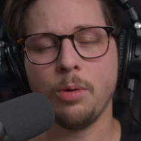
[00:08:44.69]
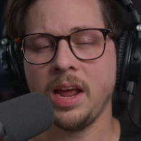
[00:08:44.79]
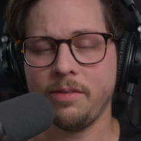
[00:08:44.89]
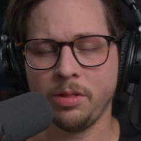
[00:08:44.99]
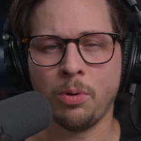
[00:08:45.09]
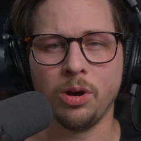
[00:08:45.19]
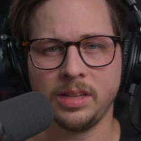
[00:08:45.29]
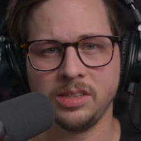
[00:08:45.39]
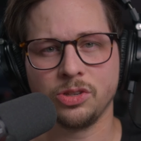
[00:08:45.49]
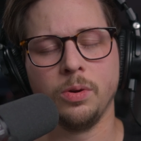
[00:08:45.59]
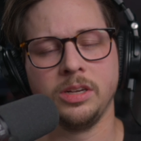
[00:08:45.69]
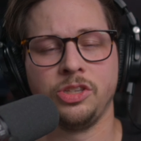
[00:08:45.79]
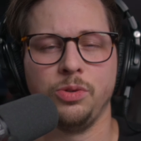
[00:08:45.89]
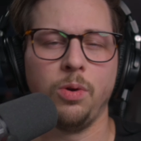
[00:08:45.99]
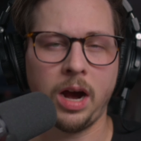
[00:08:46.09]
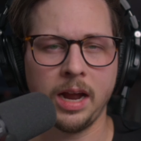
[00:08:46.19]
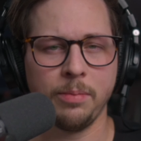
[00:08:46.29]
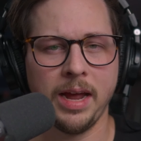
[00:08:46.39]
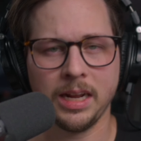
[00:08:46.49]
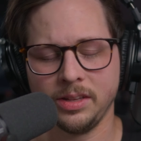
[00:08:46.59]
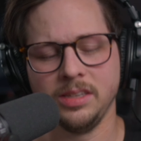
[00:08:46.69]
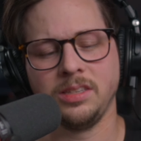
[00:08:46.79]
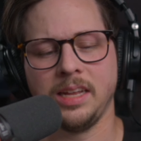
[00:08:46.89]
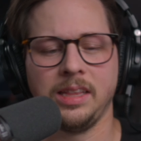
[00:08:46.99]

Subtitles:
we have the part that's going to automatically set